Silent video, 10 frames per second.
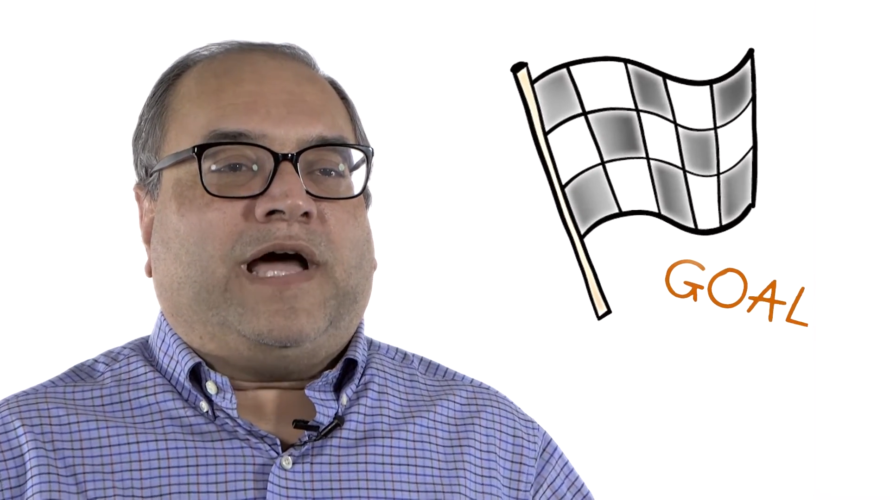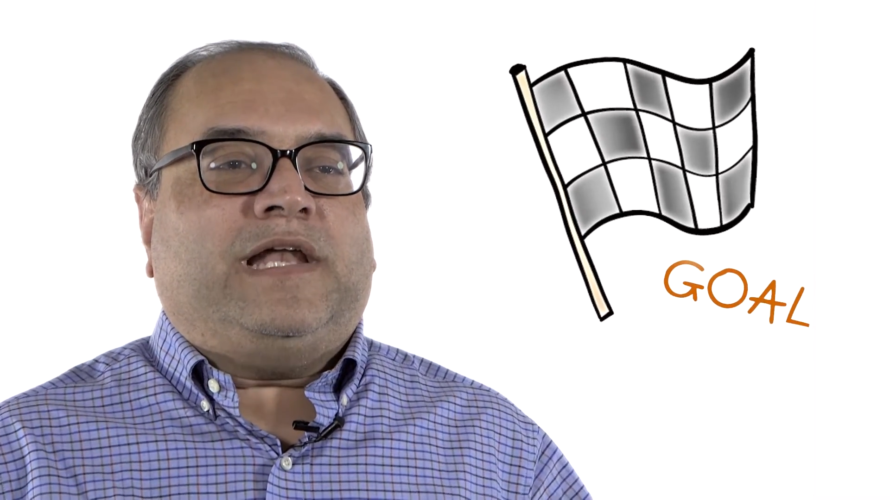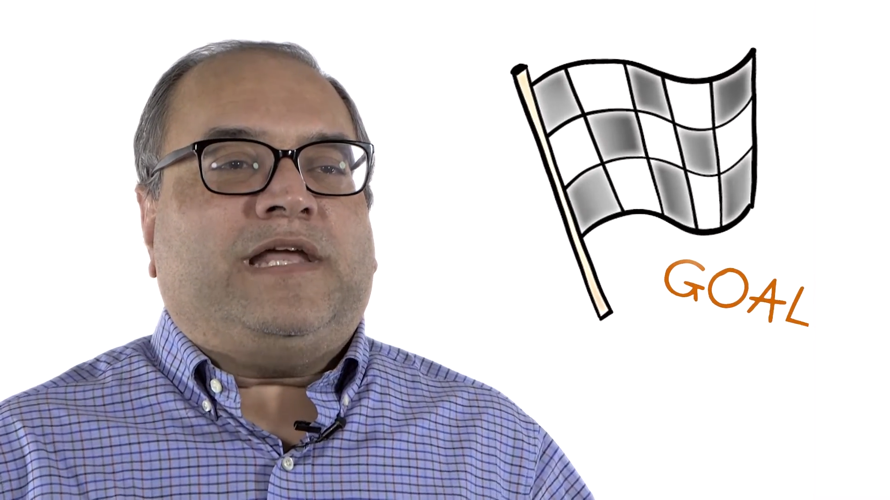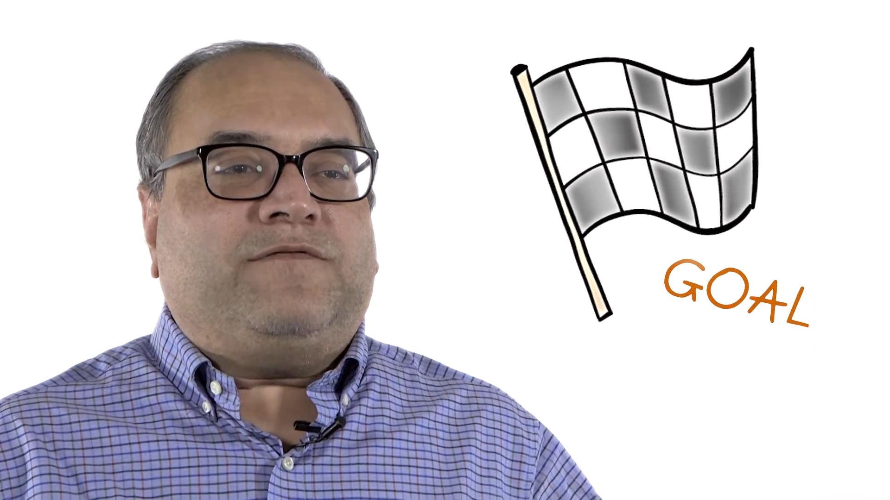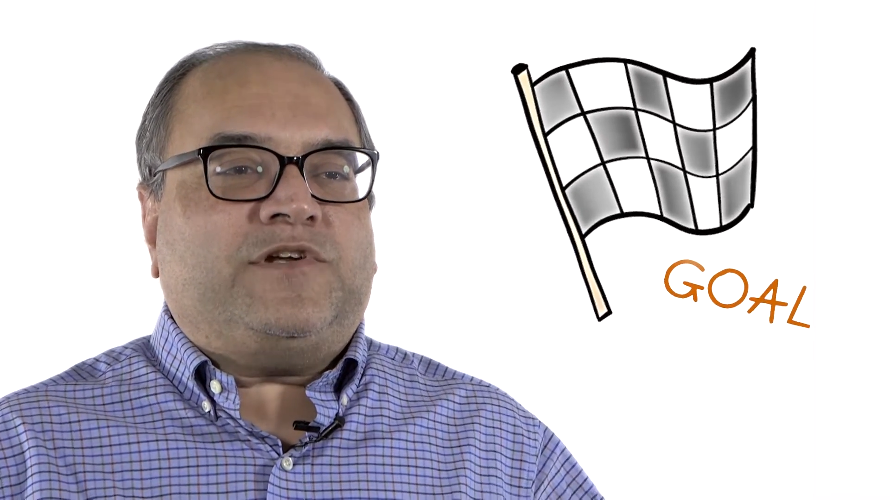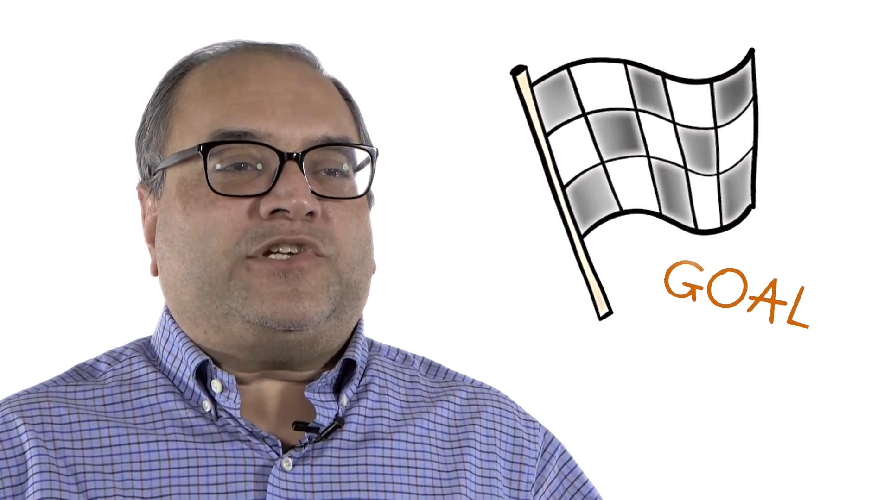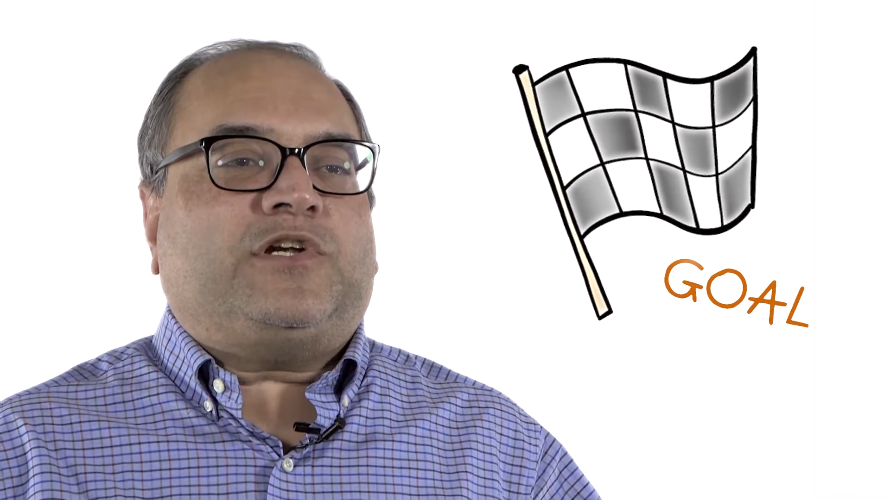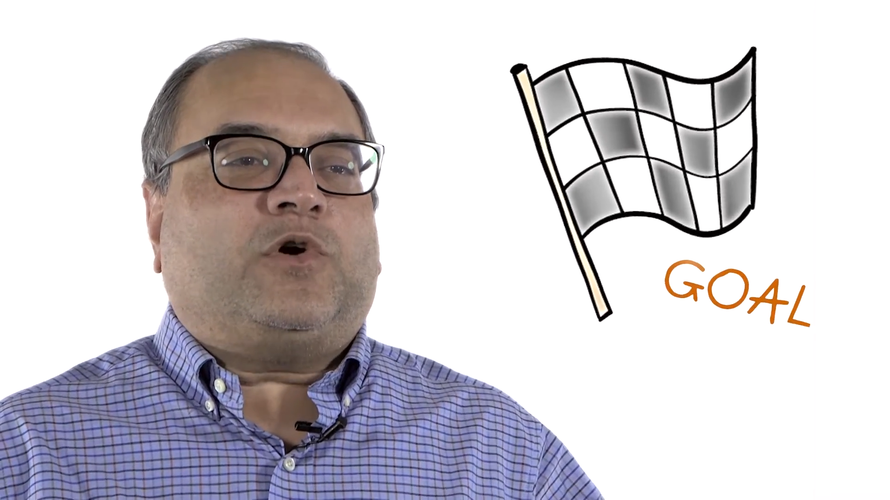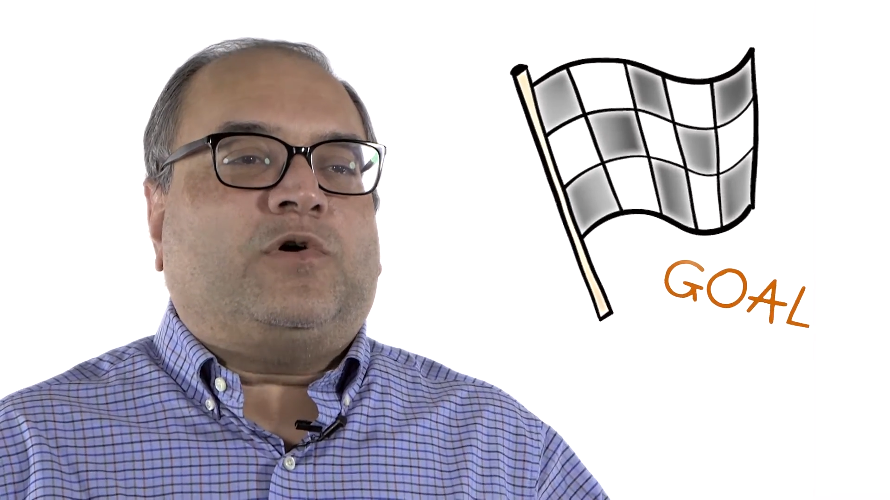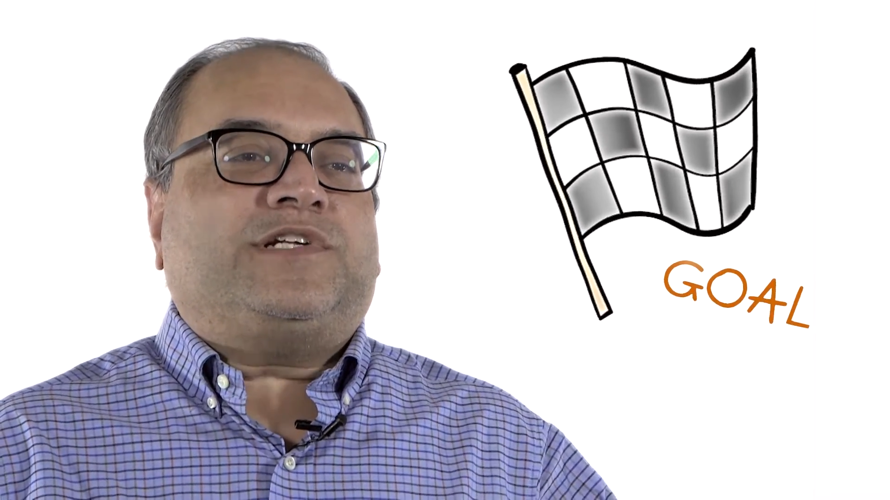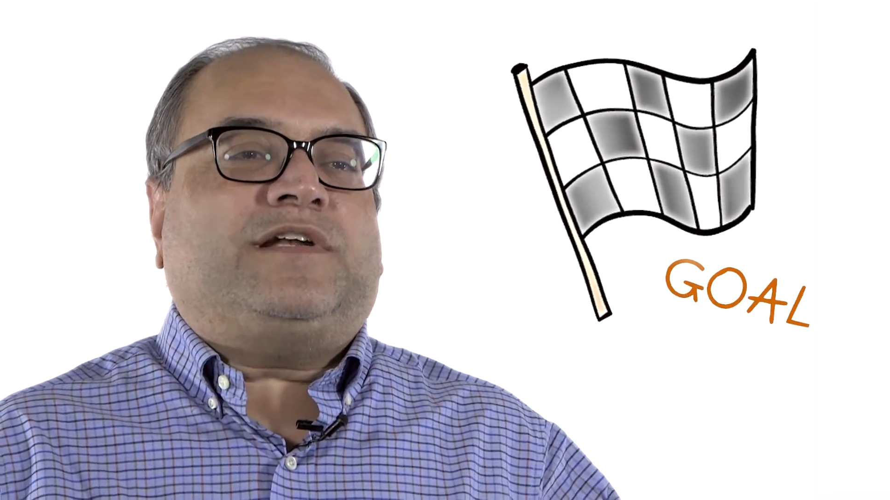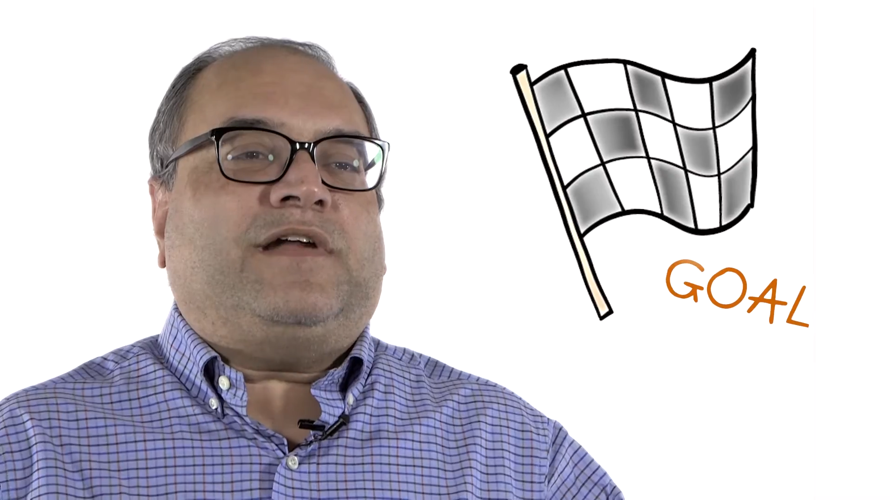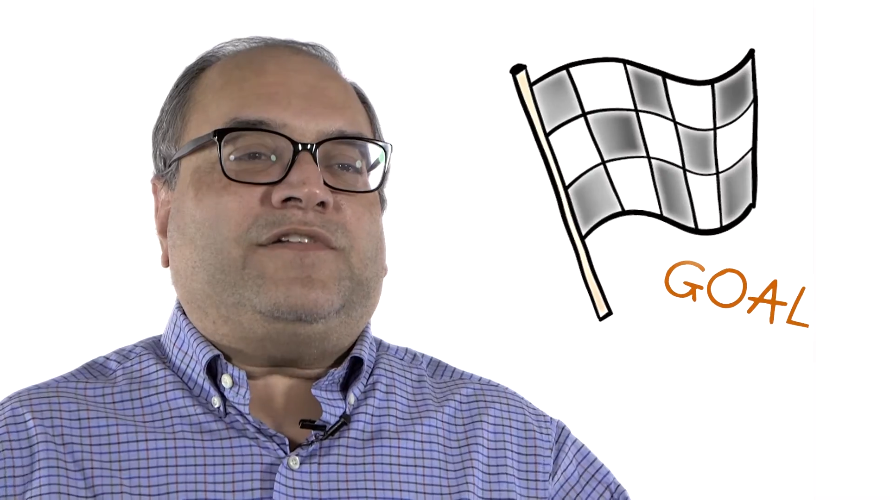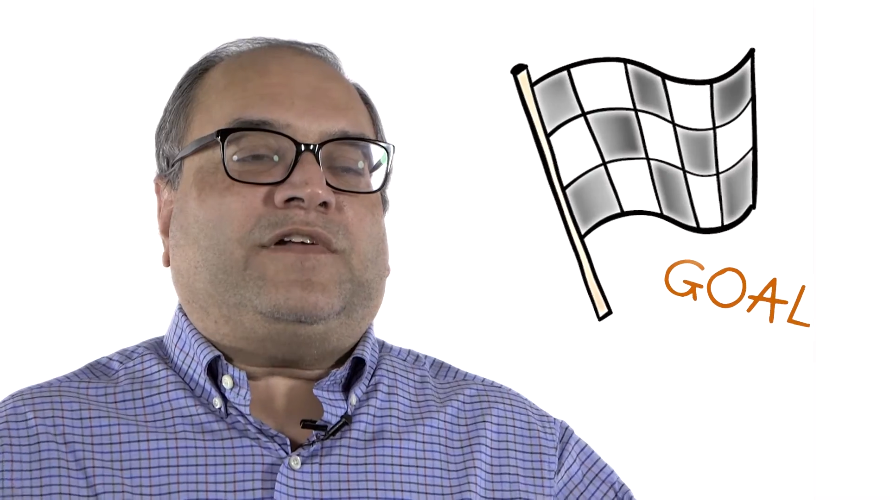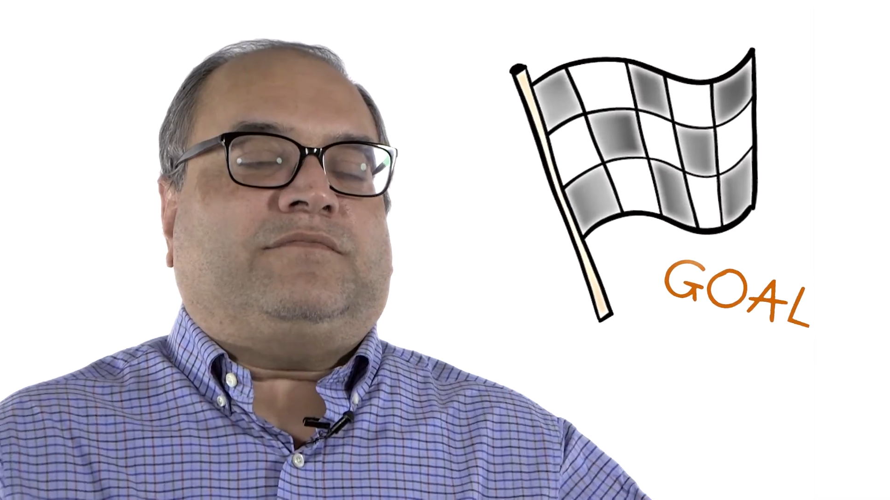highly efficient code
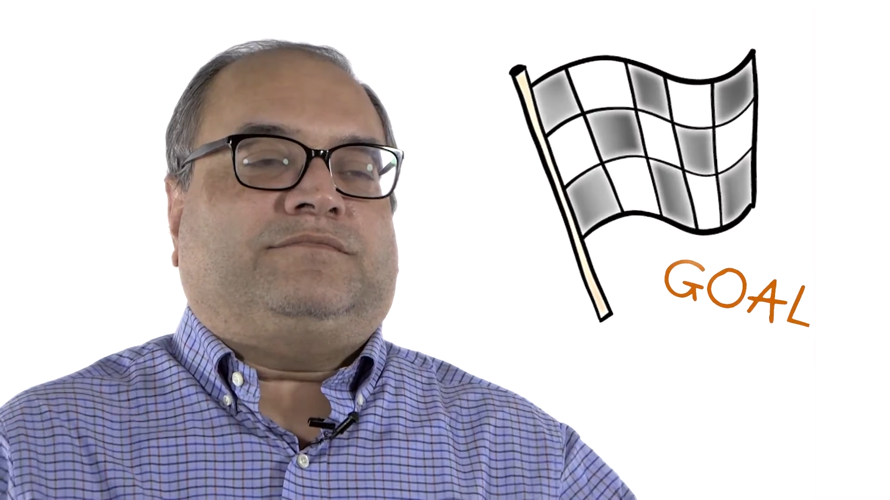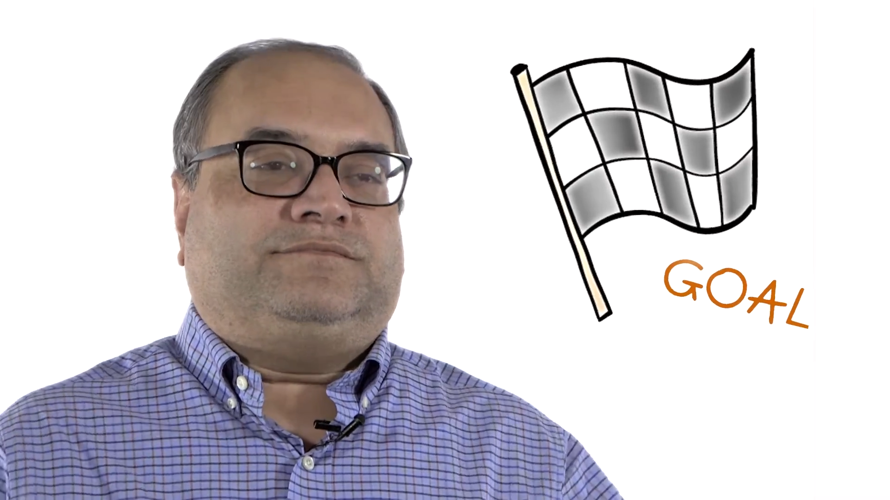generation.